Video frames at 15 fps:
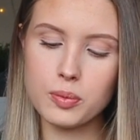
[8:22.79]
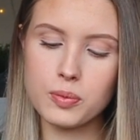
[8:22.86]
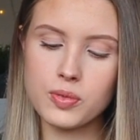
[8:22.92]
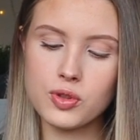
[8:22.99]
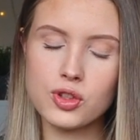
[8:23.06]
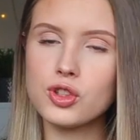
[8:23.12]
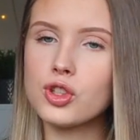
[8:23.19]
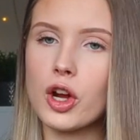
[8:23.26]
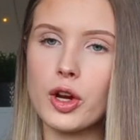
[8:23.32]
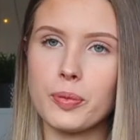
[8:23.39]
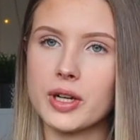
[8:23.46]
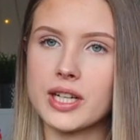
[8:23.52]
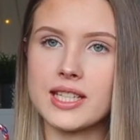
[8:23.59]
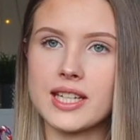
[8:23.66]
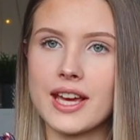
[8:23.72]
so
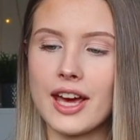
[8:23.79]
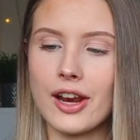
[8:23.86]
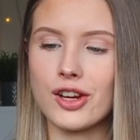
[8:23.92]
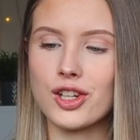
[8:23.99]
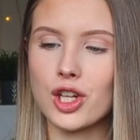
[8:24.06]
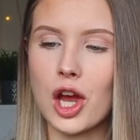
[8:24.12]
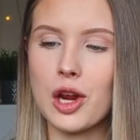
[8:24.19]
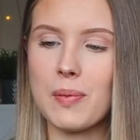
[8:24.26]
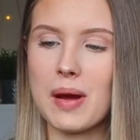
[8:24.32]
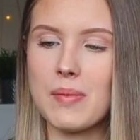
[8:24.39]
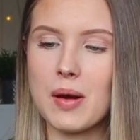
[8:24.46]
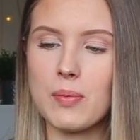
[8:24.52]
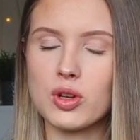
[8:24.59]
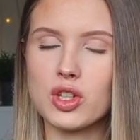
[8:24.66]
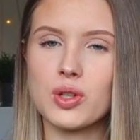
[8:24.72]
pretty. And I showed my
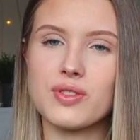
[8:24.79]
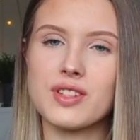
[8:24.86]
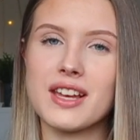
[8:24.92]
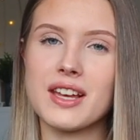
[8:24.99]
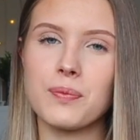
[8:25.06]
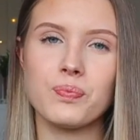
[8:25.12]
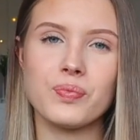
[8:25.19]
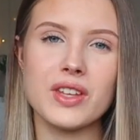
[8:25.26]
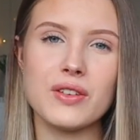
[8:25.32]
mum and she was like,